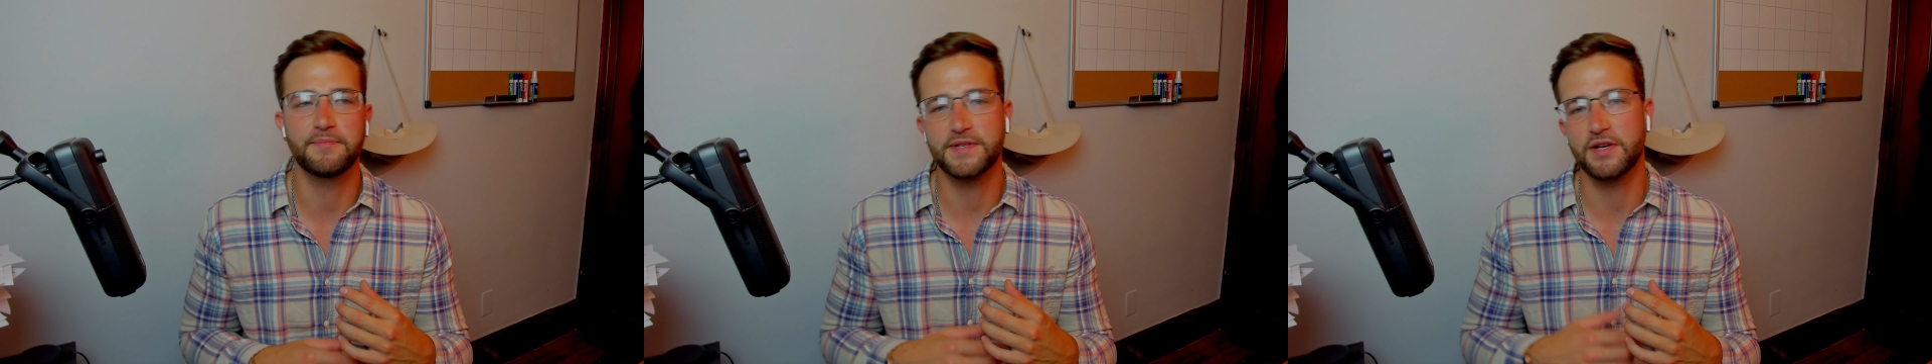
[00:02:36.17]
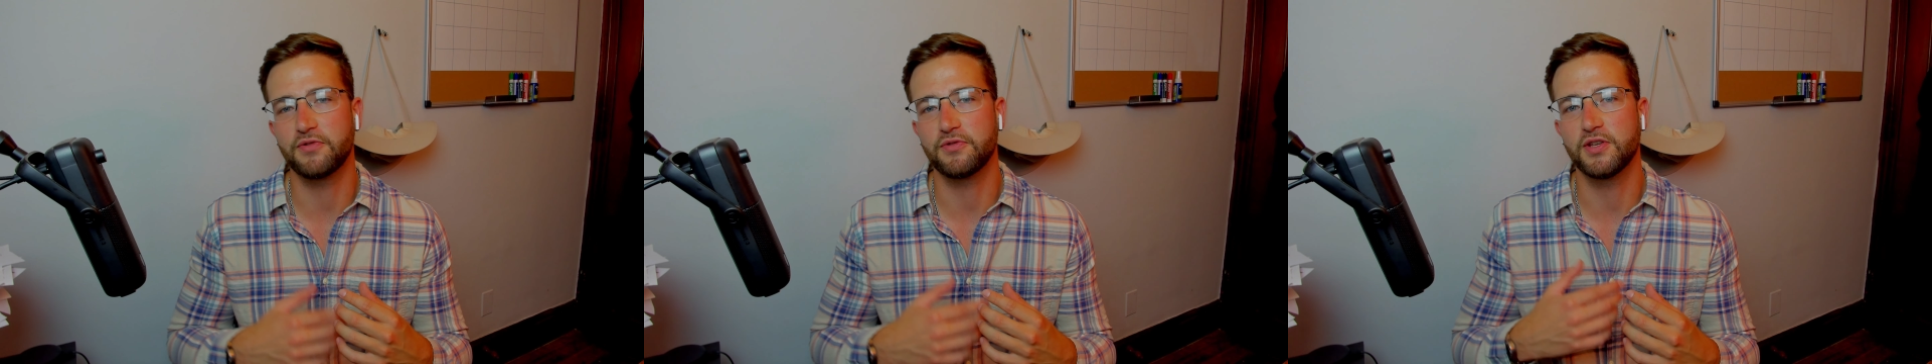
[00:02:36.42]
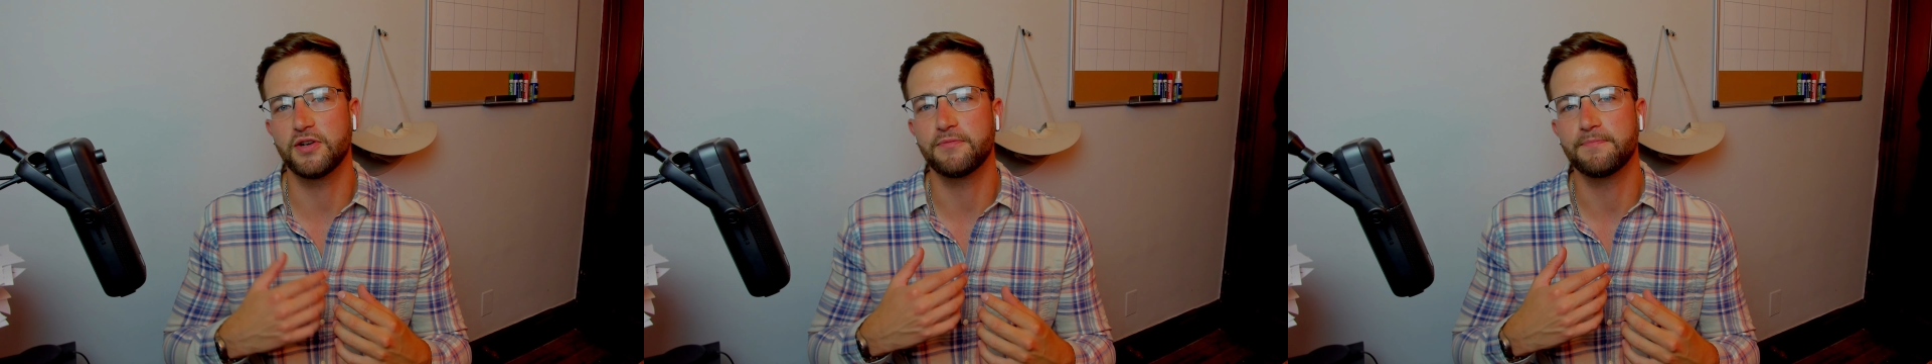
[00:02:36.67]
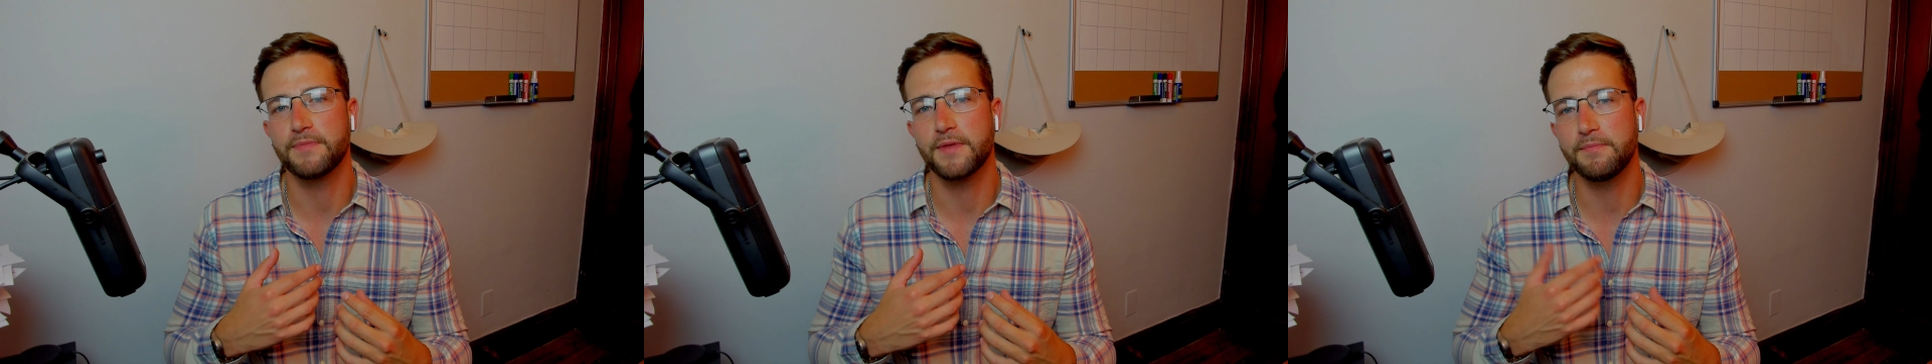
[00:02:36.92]
So,
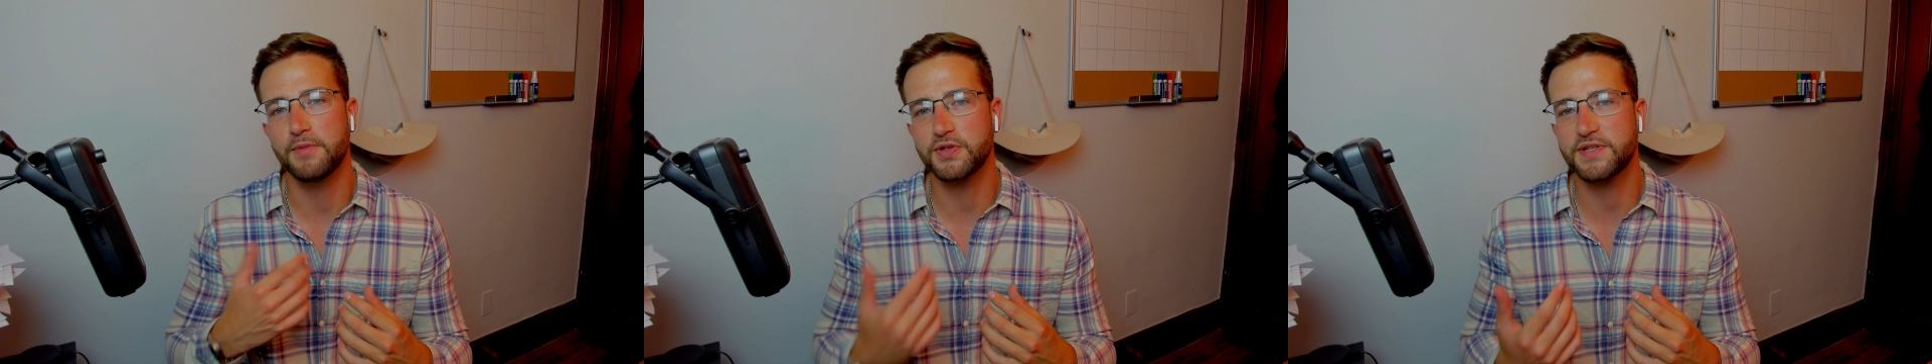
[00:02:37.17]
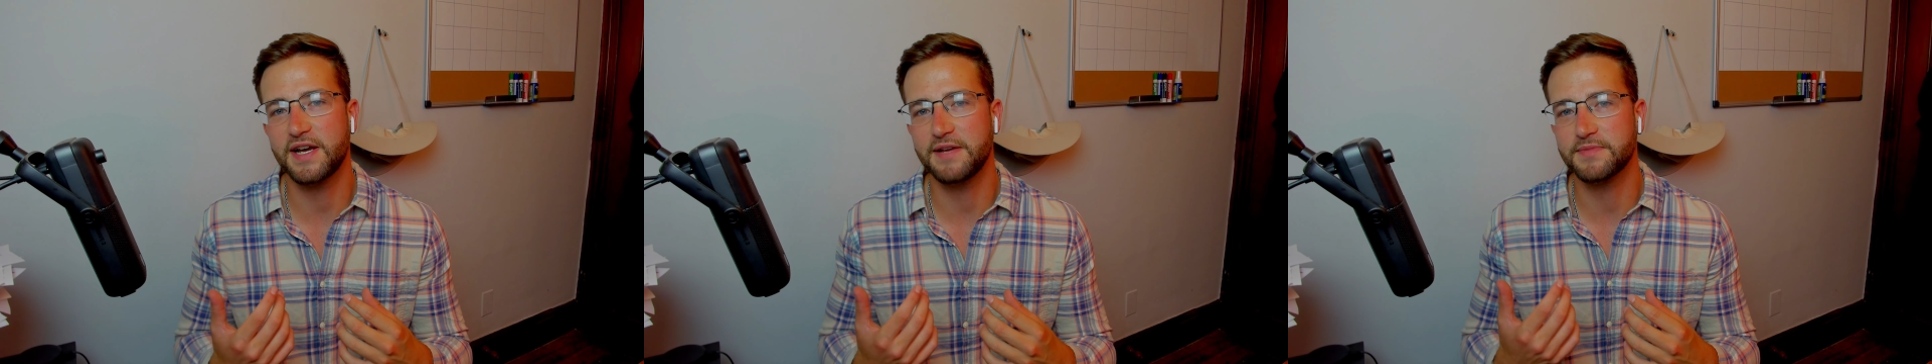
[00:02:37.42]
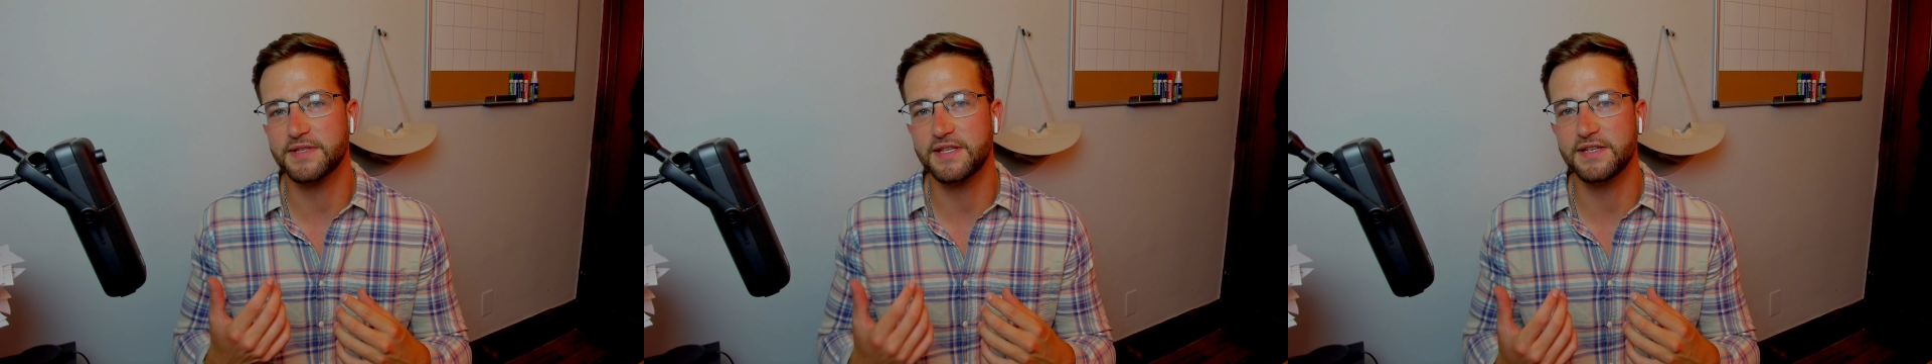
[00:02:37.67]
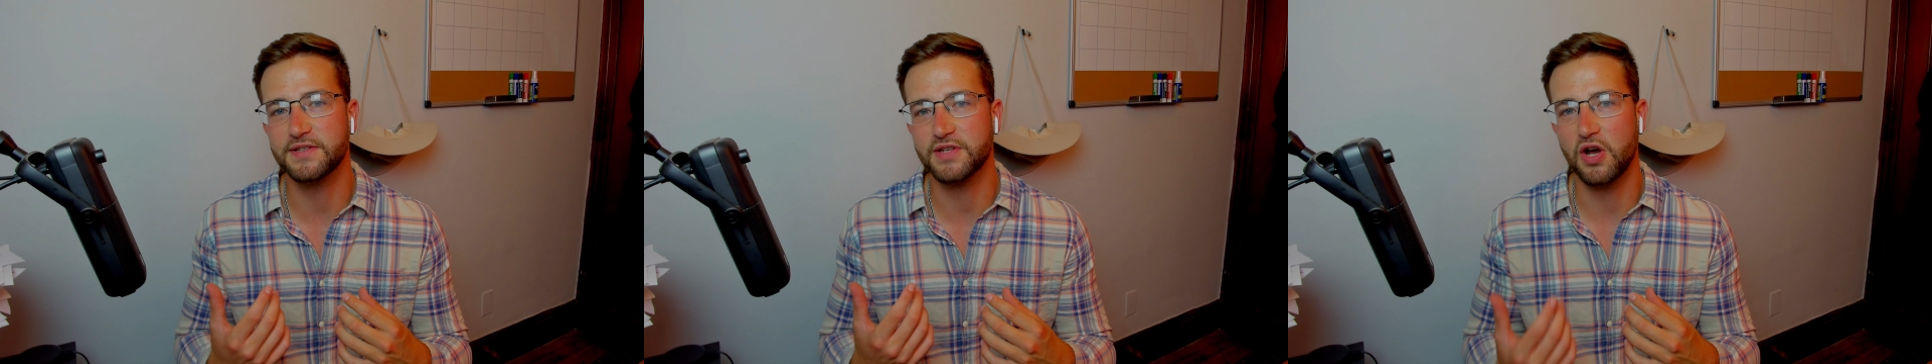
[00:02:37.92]
most times
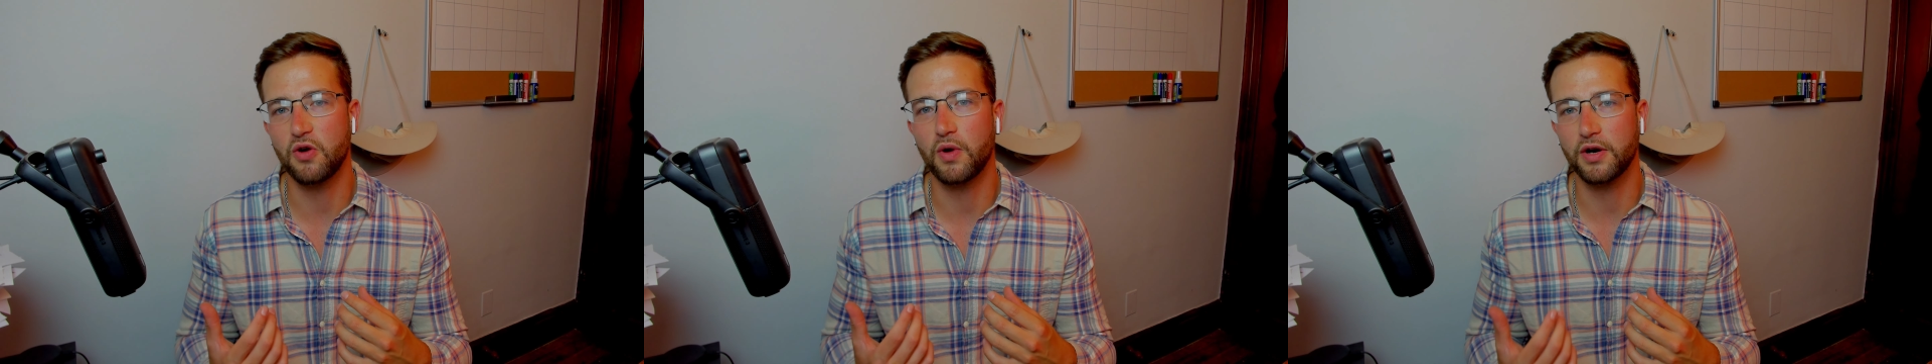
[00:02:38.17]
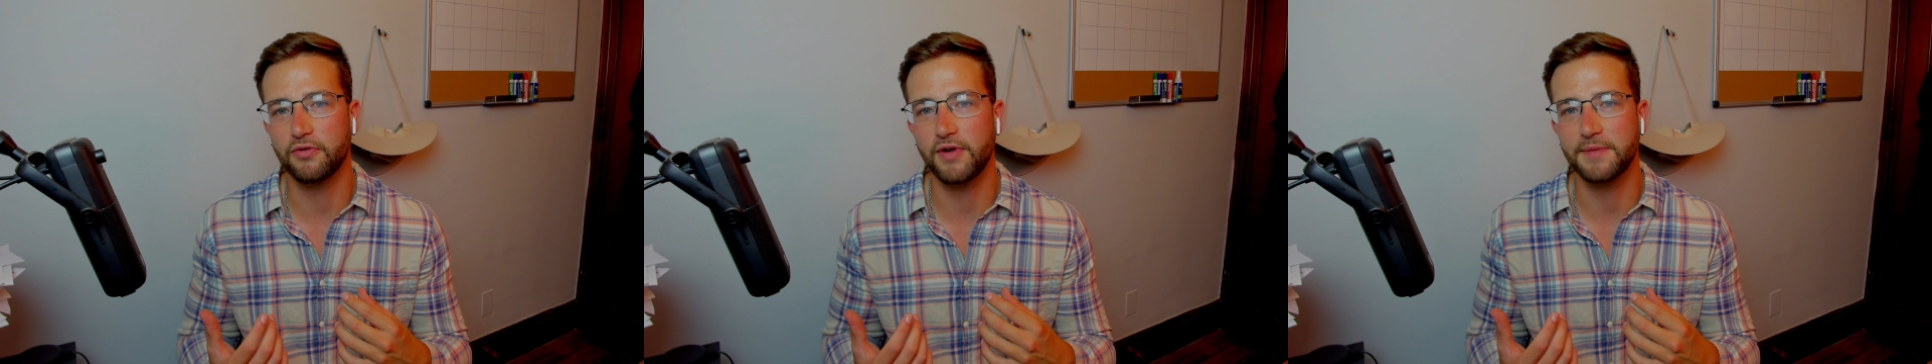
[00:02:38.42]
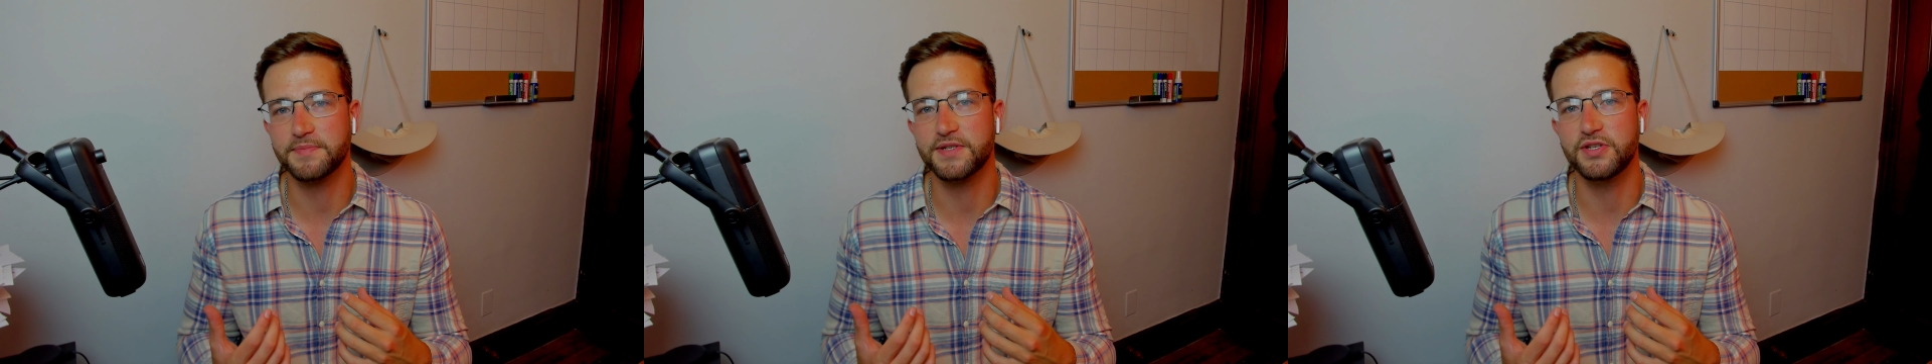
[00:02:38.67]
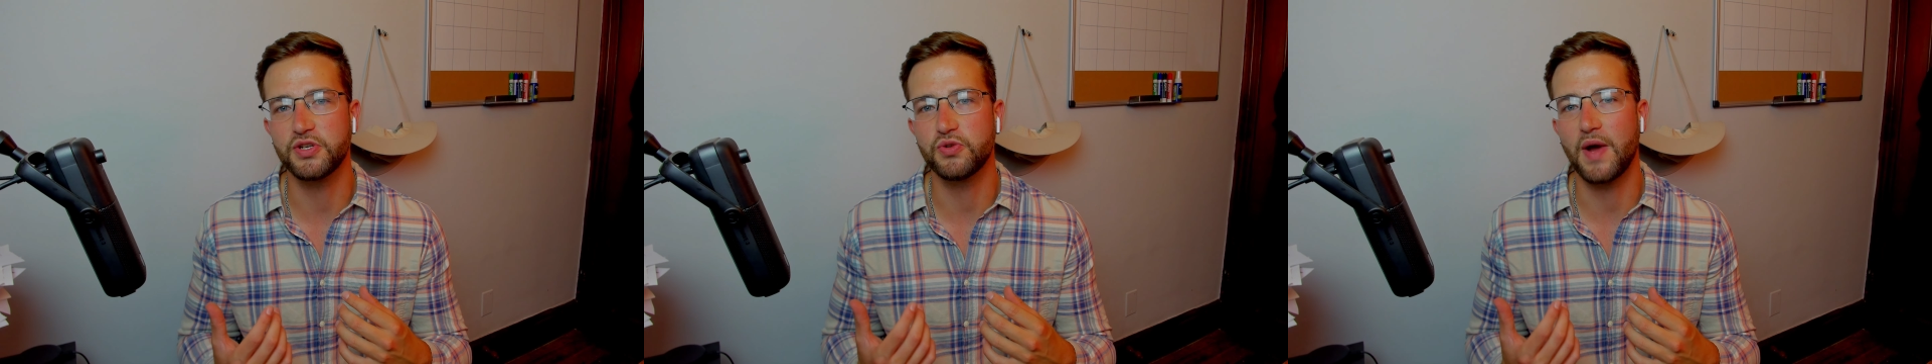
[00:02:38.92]
these OR reps
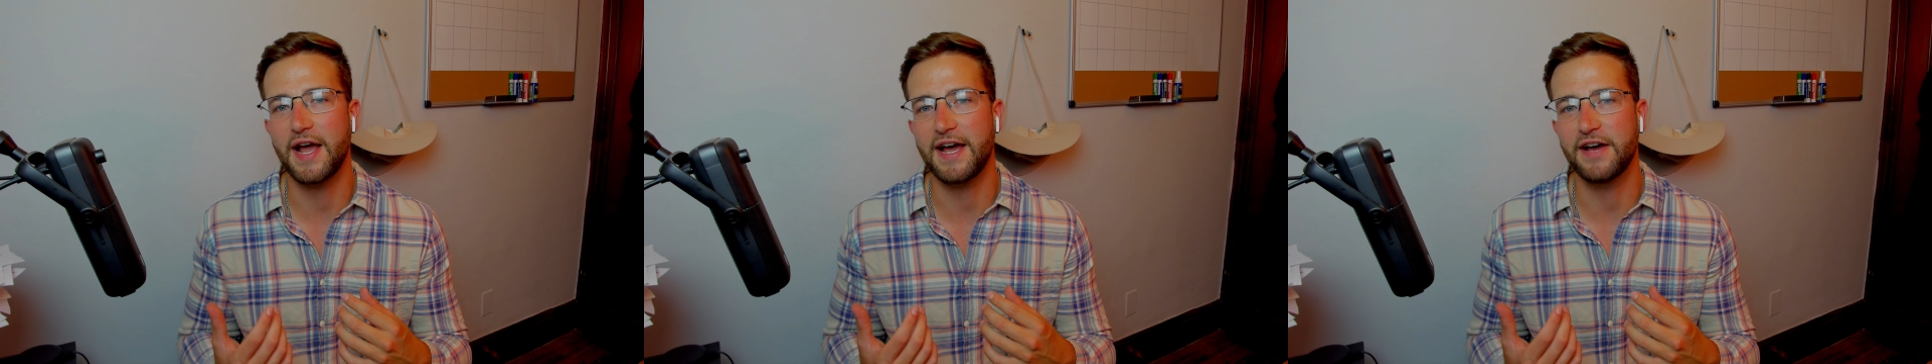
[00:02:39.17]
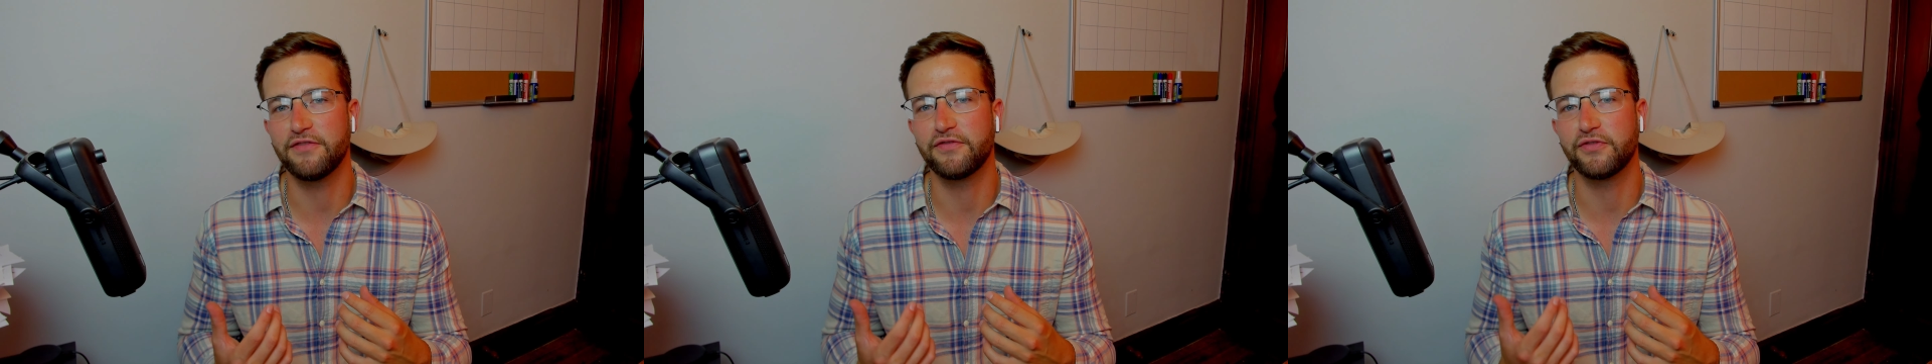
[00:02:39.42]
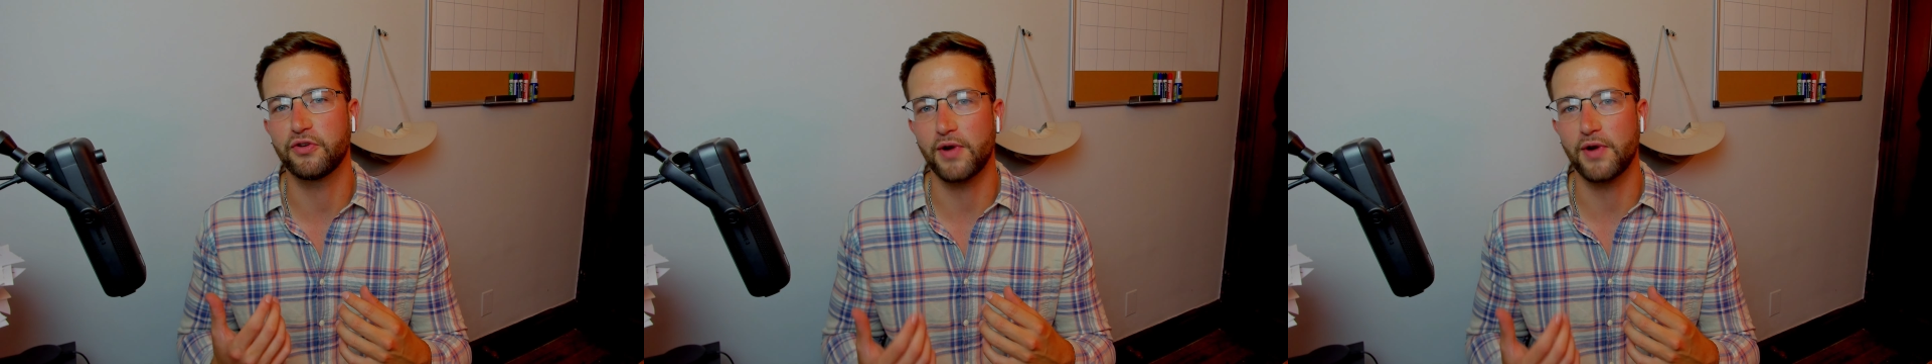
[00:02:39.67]
do have